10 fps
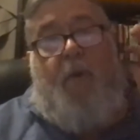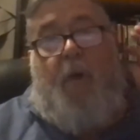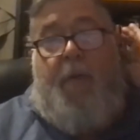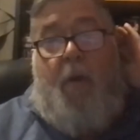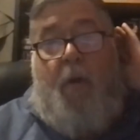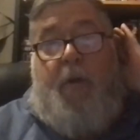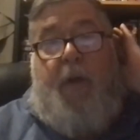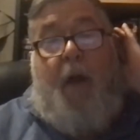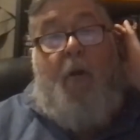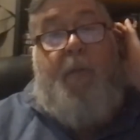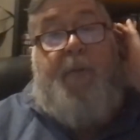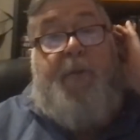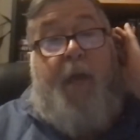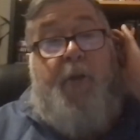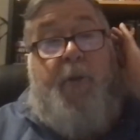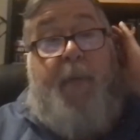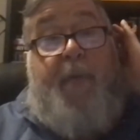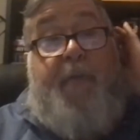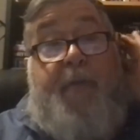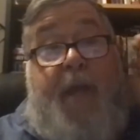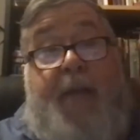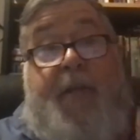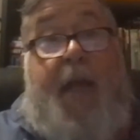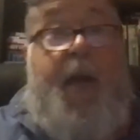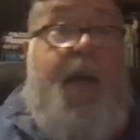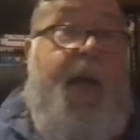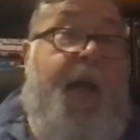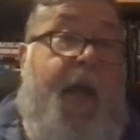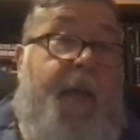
on the entire Olympic schedule. That'd be for day 10, and